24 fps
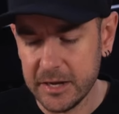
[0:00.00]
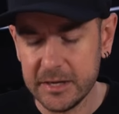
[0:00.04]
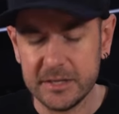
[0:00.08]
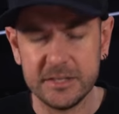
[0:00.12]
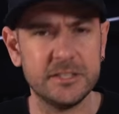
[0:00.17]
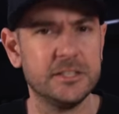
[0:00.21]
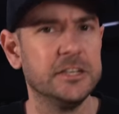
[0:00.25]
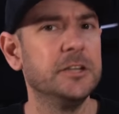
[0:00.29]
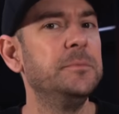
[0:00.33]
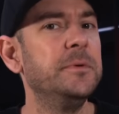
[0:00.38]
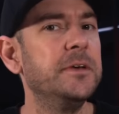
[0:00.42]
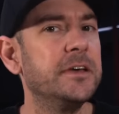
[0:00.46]

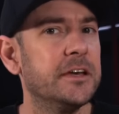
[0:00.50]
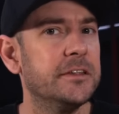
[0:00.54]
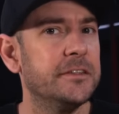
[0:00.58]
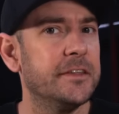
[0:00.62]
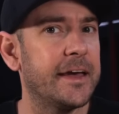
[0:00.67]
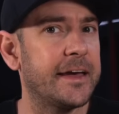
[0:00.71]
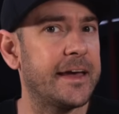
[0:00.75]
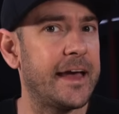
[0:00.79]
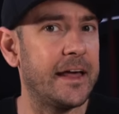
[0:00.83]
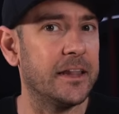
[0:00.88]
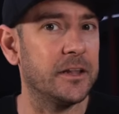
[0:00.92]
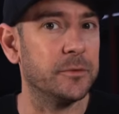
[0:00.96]
slipping in
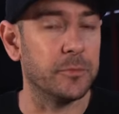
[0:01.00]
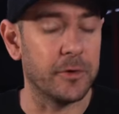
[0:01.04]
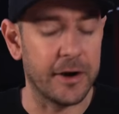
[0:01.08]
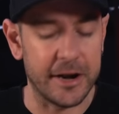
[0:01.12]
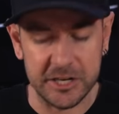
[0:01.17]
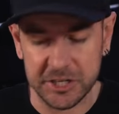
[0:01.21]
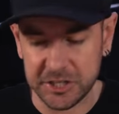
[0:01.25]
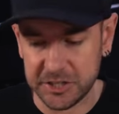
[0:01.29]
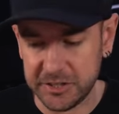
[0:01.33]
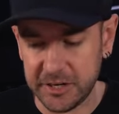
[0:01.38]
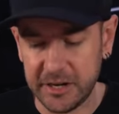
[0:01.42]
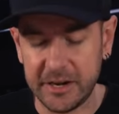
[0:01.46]
their
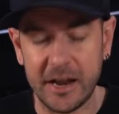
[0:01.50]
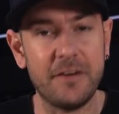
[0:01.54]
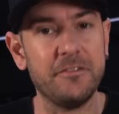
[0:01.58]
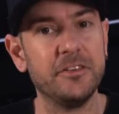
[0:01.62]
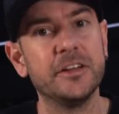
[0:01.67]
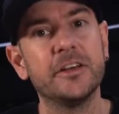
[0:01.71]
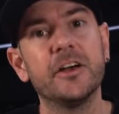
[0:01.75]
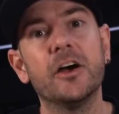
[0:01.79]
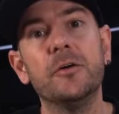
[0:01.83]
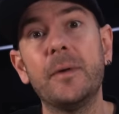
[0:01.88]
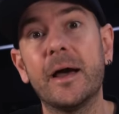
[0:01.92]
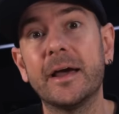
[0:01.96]
calibration and having
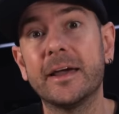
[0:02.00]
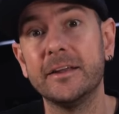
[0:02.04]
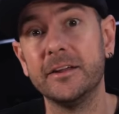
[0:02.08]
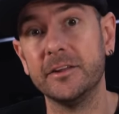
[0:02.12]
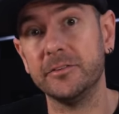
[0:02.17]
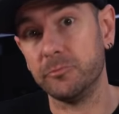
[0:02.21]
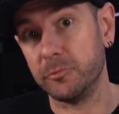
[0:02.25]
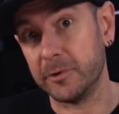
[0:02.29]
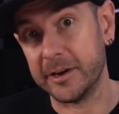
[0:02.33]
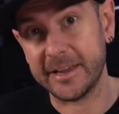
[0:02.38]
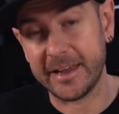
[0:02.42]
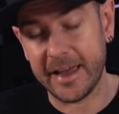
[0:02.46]
to go back in
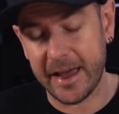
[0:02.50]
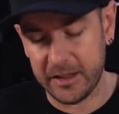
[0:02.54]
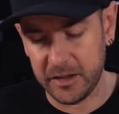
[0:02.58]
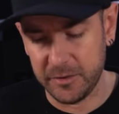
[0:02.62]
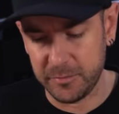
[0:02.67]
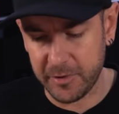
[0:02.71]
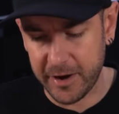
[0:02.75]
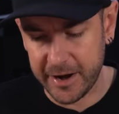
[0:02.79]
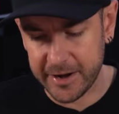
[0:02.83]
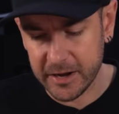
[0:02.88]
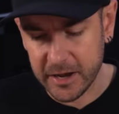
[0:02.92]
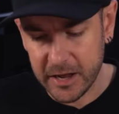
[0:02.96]
and
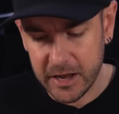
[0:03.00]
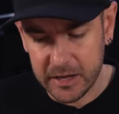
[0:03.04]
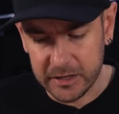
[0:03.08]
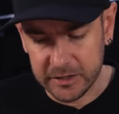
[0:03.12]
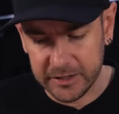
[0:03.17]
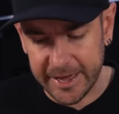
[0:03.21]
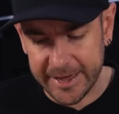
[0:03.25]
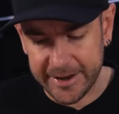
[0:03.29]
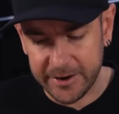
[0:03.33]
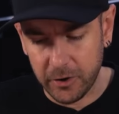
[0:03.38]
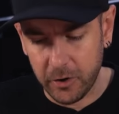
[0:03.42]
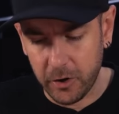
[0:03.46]
recalibrate
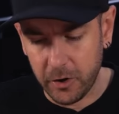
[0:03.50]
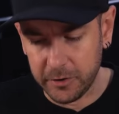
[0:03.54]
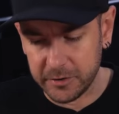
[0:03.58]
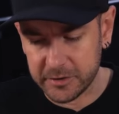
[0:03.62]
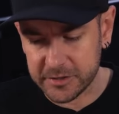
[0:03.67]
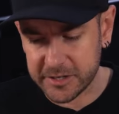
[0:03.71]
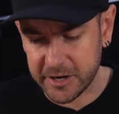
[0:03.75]
later on.